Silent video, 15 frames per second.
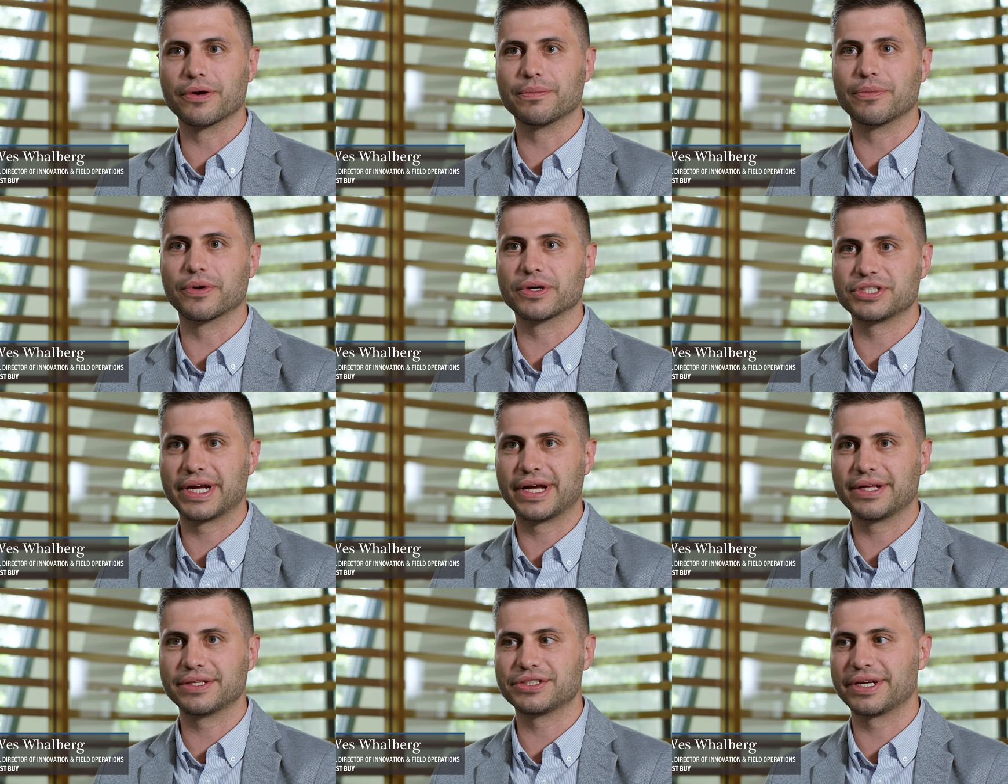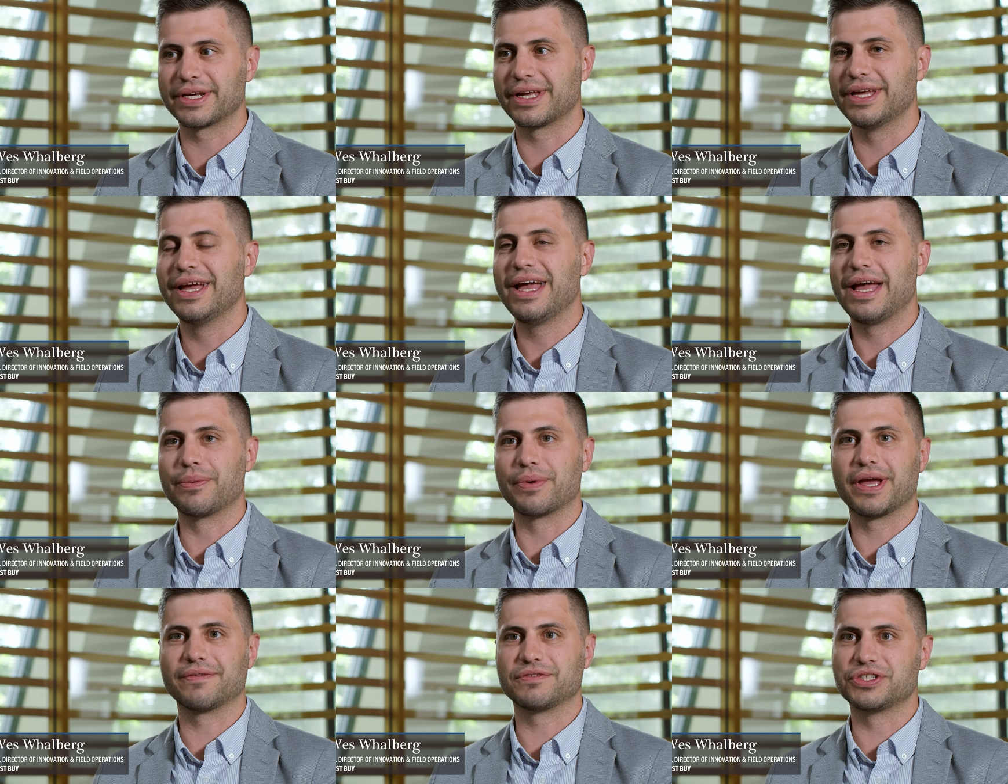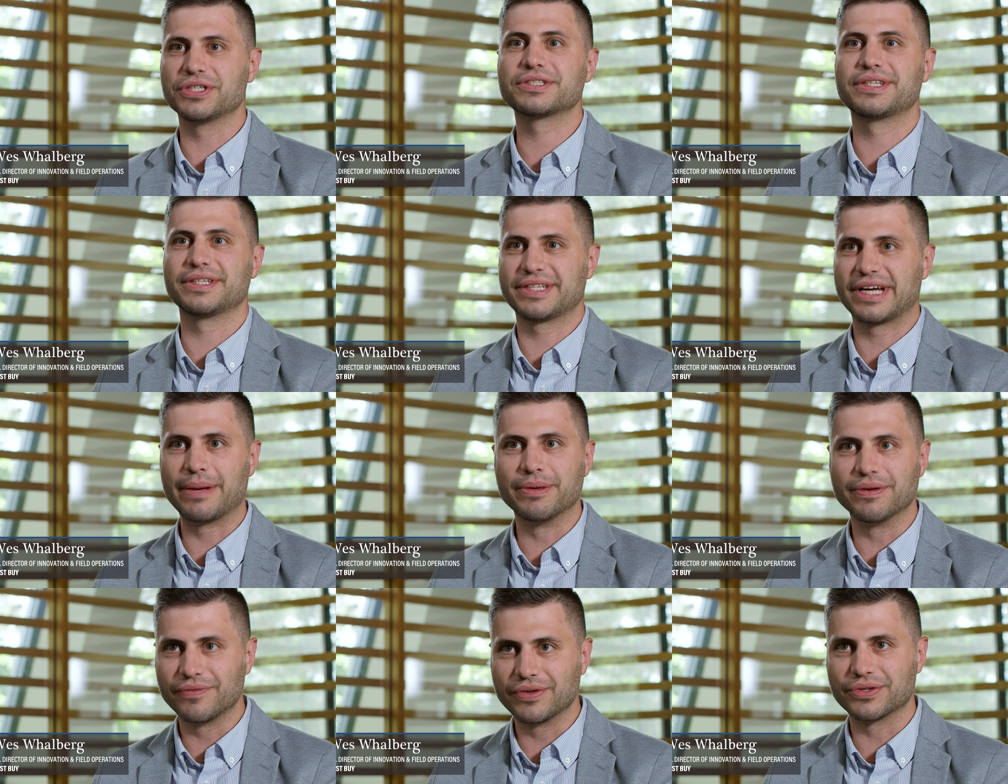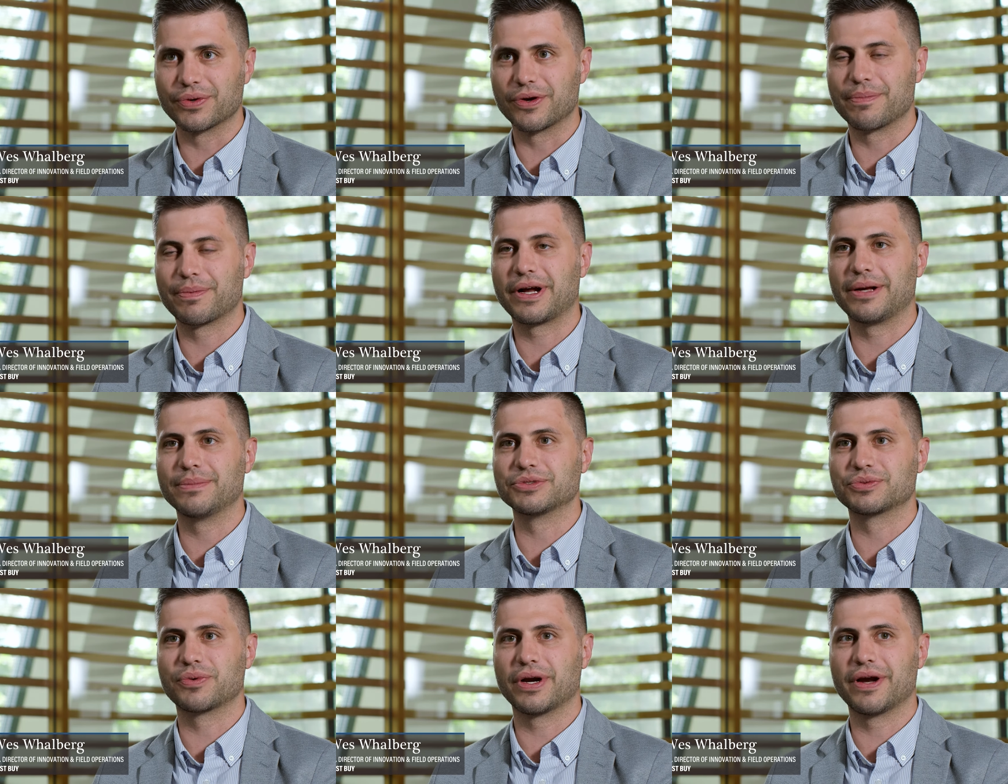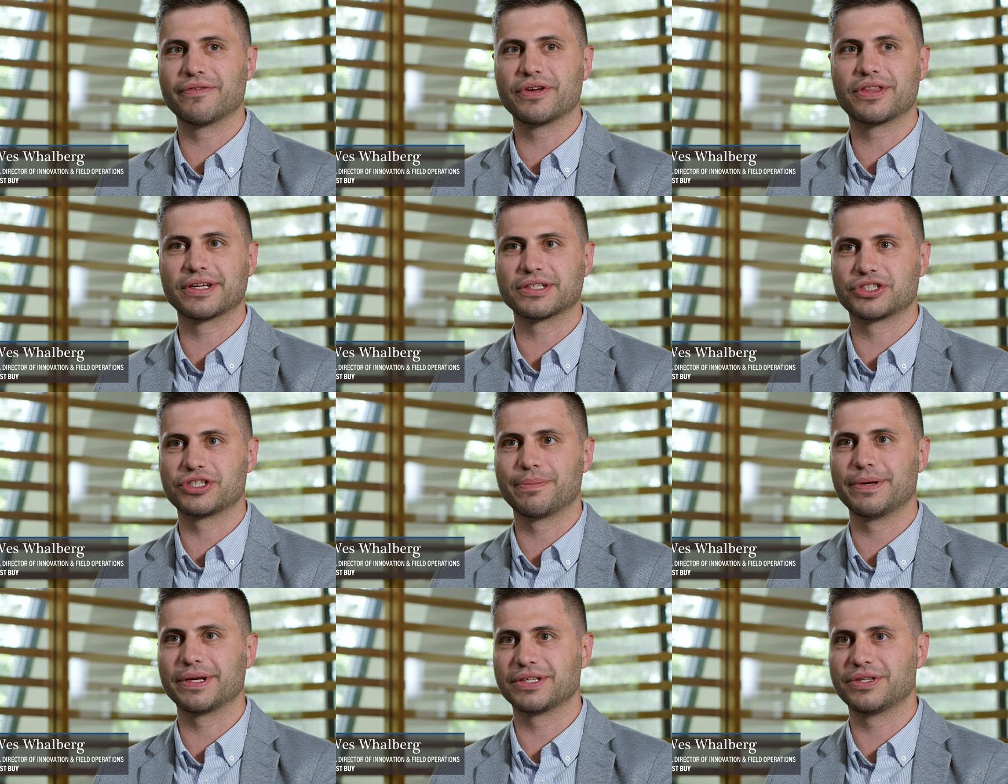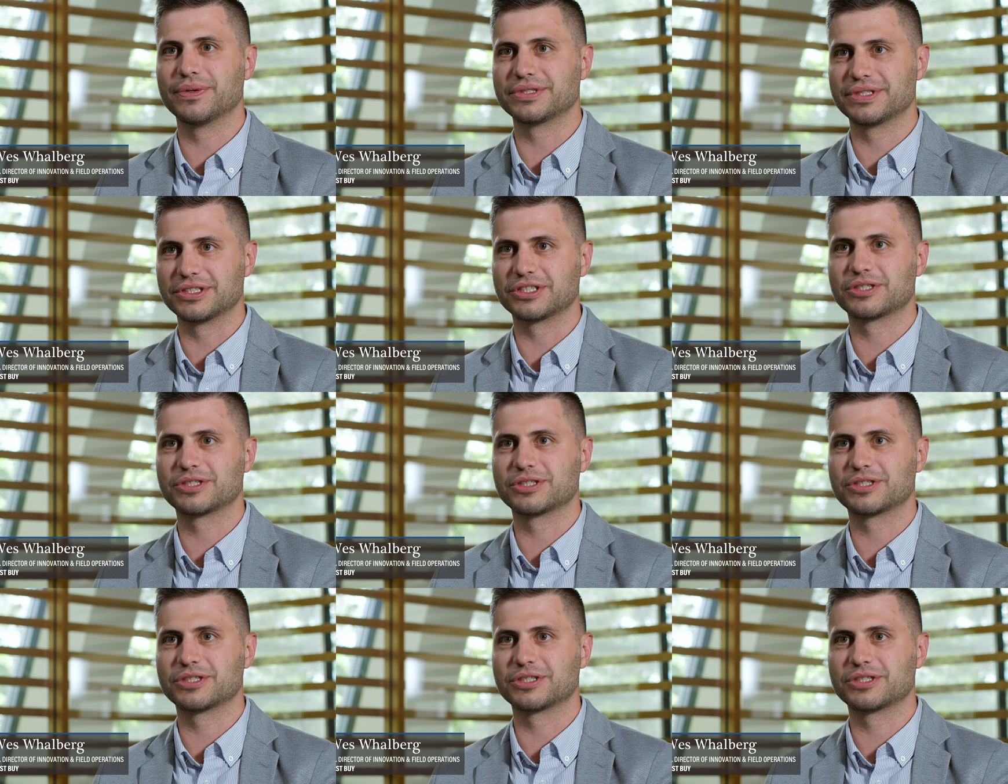and more challenging. And we have just-in-time inventory problems where everything's shipping to us in